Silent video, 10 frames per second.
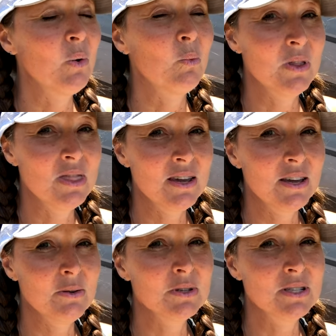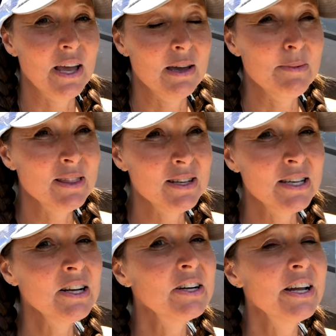One thing I will say about this
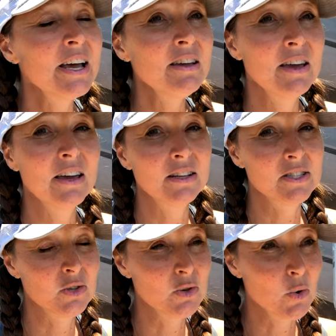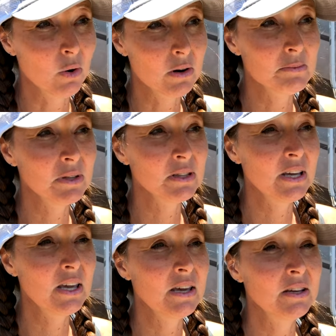area, it's
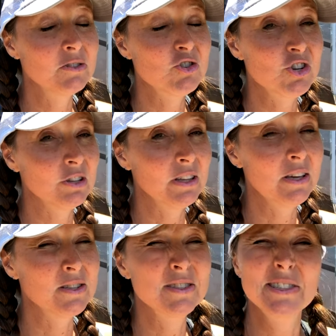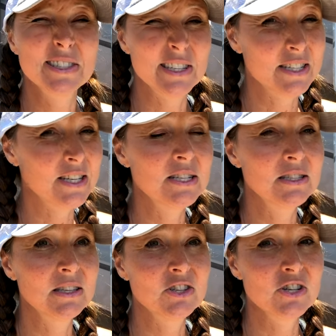normally chilly, it's
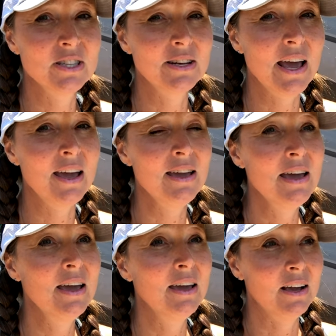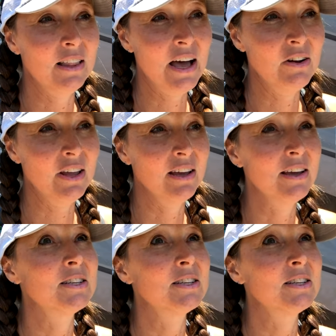60s during the day and cloudy.